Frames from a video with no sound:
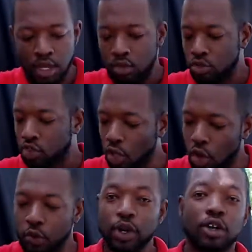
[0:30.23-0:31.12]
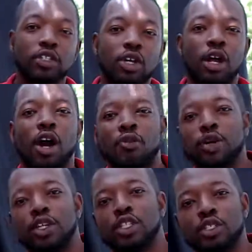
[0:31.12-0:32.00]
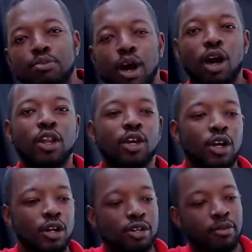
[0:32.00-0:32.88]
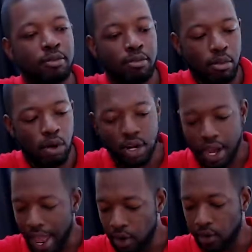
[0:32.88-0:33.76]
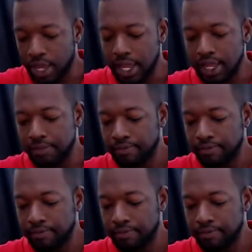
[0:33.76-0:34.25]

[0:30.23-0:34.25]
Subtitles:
So we're going to start off with the smaller, more lightweight